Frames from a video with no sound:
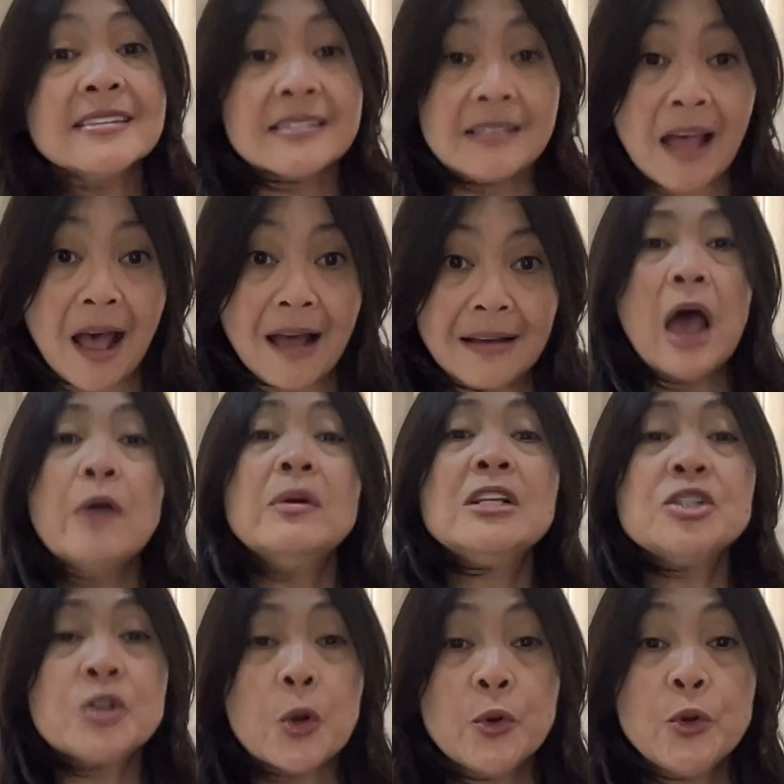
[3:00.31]
stuck. I will
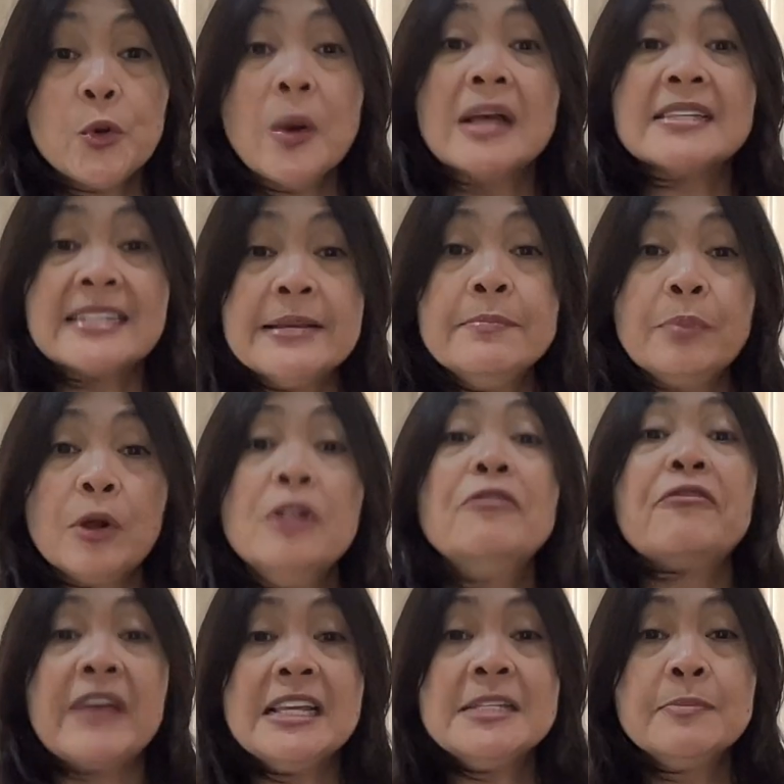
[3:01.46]
show you a simple
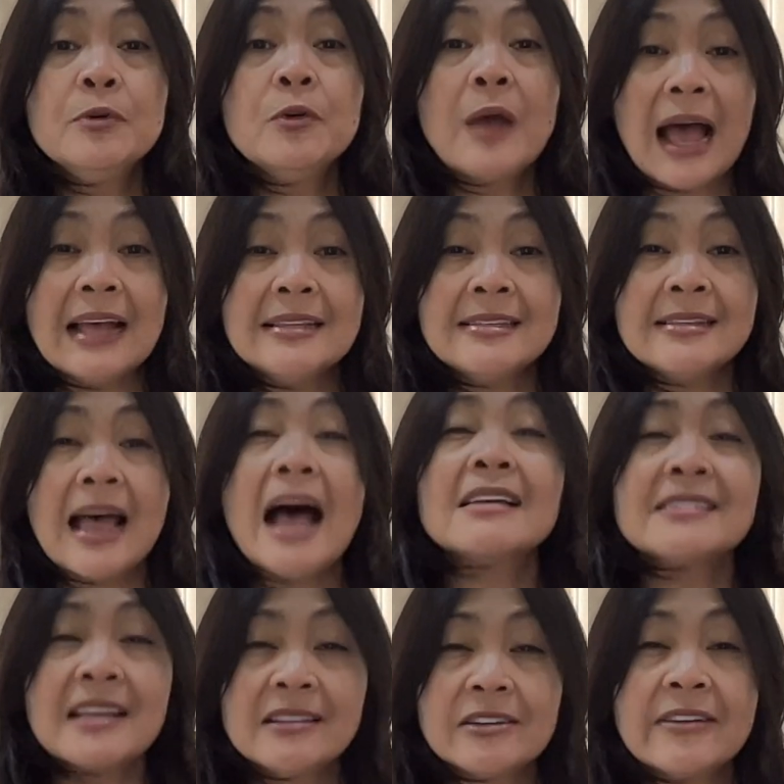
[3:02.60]
Facebook ads
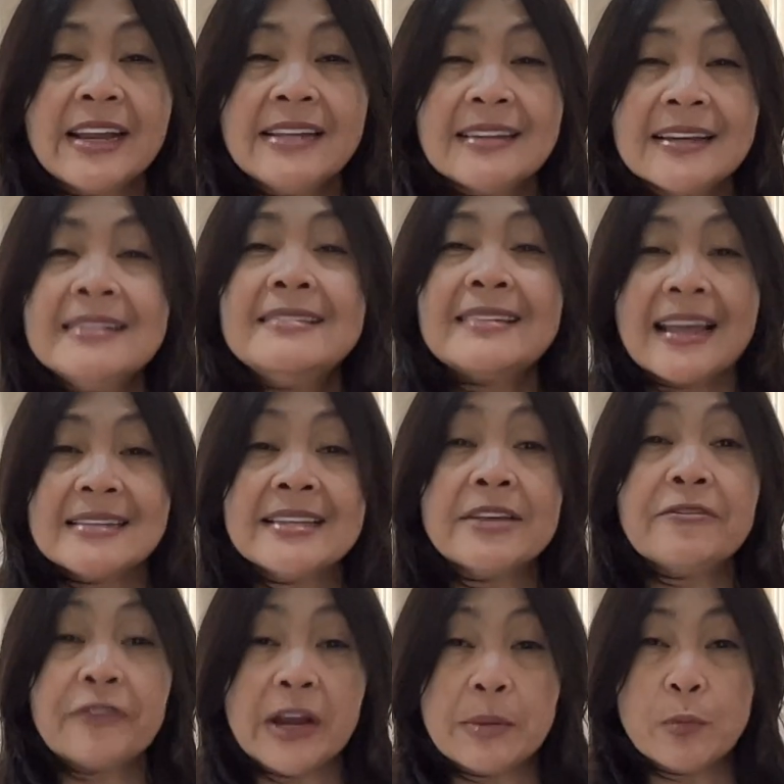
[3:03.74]
accelerated testing
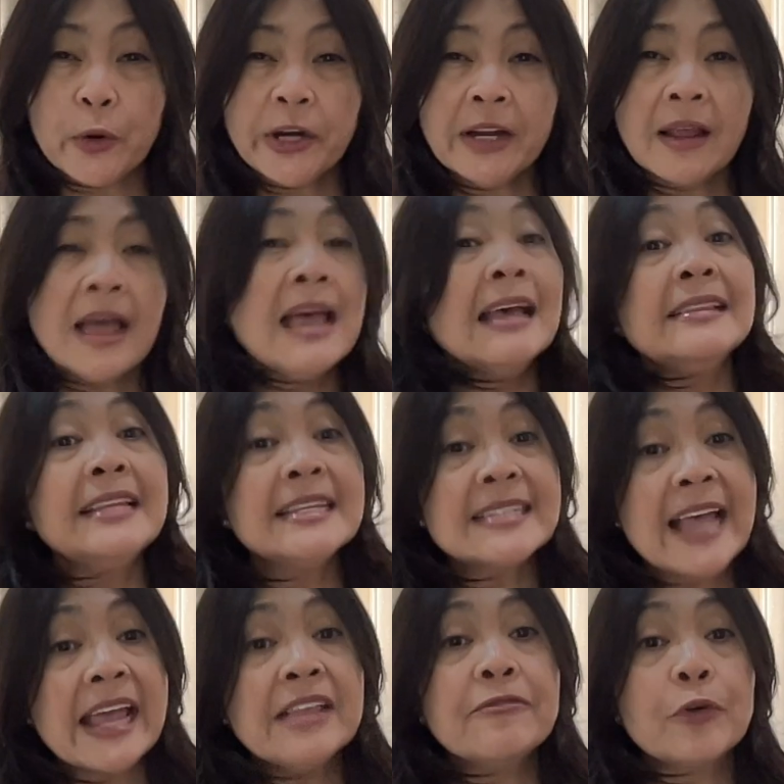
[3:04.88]
framework
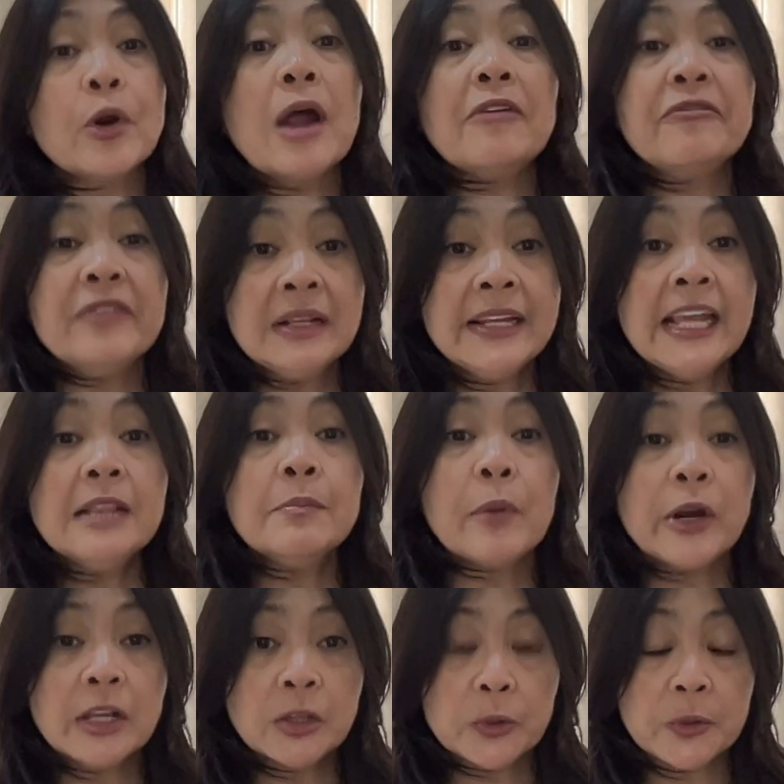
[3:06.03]
designed for affiliate
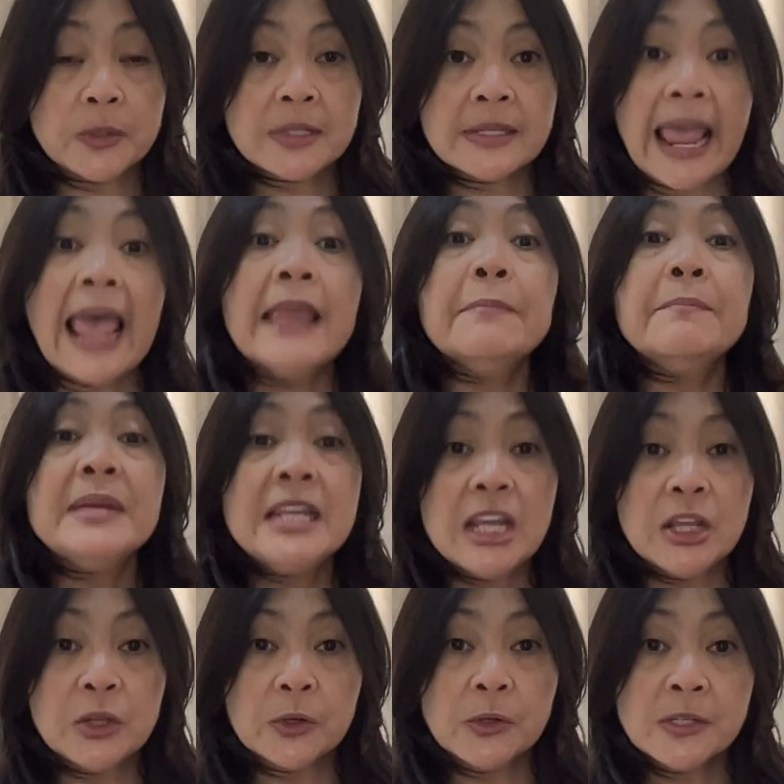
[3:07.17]
marketers and
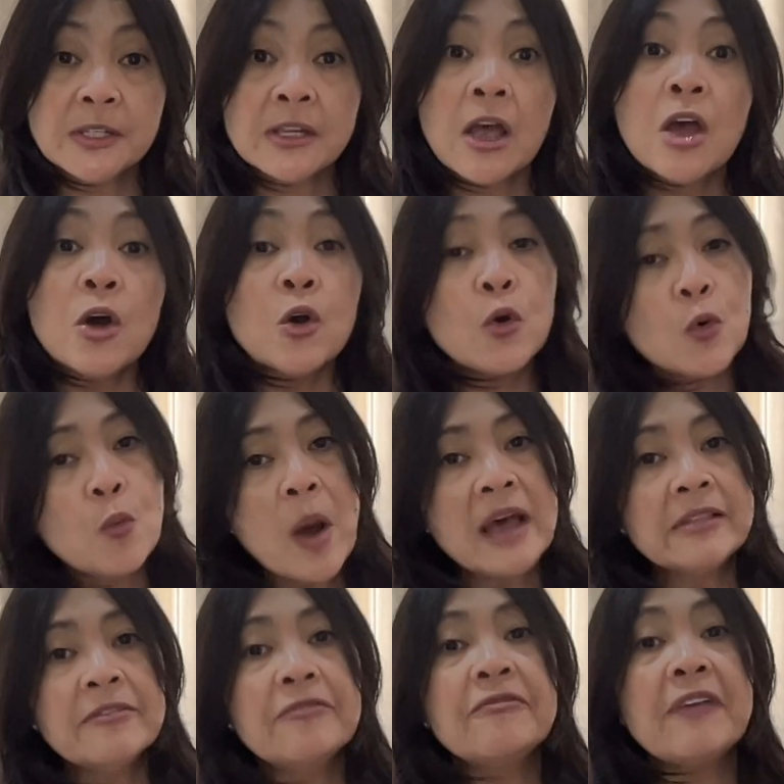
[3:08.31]
beginners who
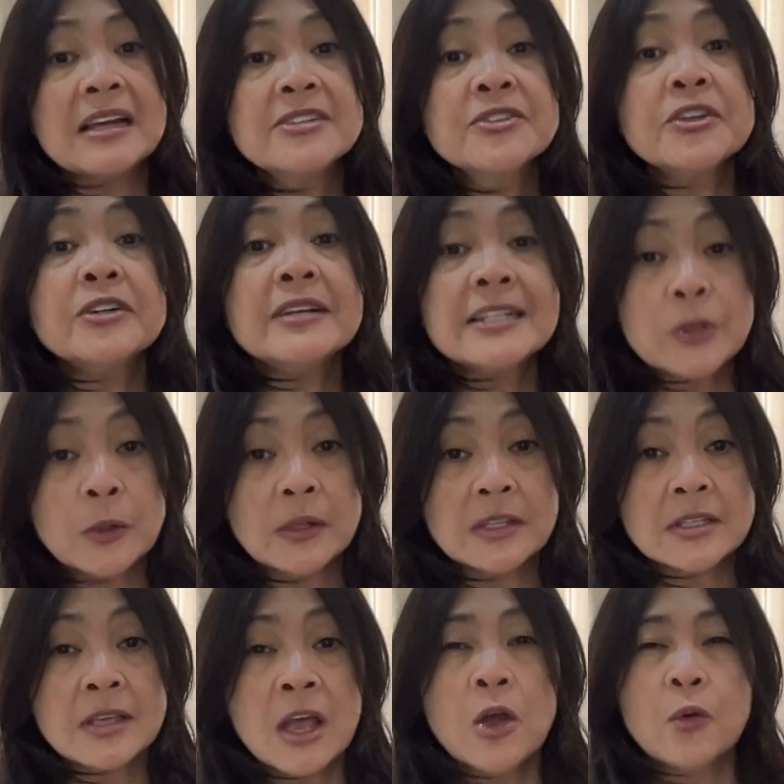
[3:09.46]
want faster
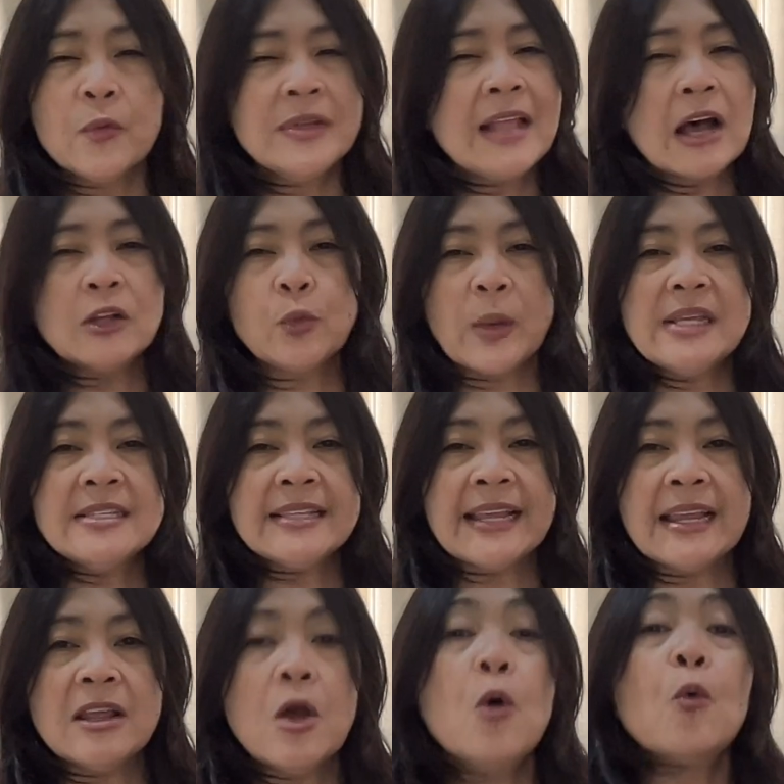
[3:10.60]
results without
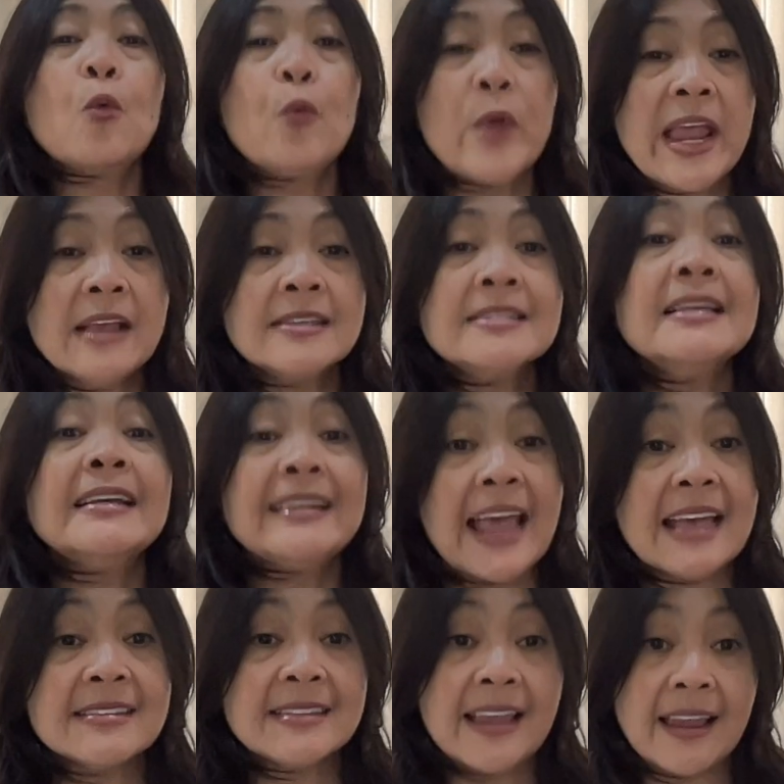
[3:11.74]
wasting weeks
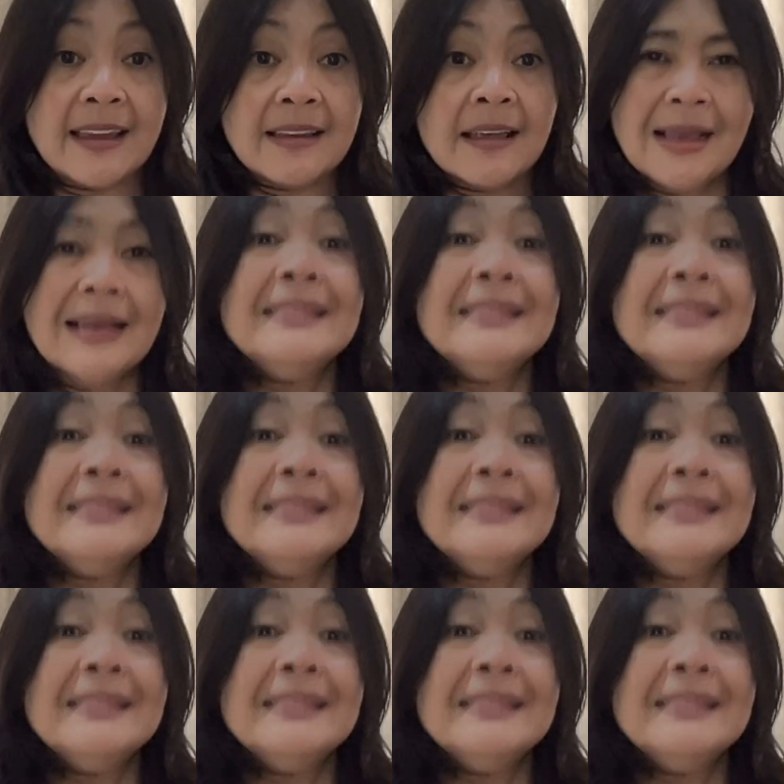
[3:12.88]
guessing.